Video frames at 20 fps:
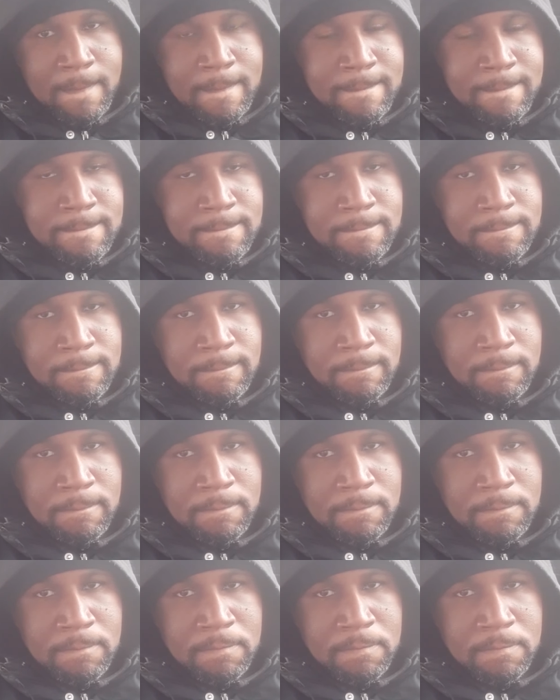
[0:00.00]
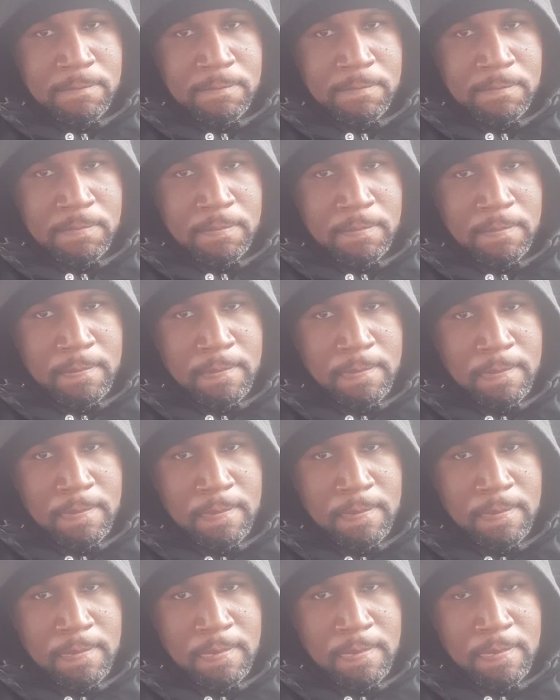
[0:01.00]

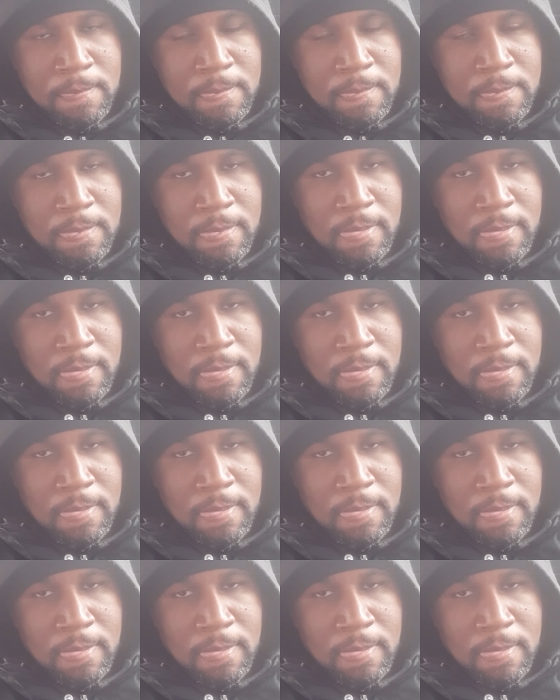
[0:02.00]
Nobody speaks.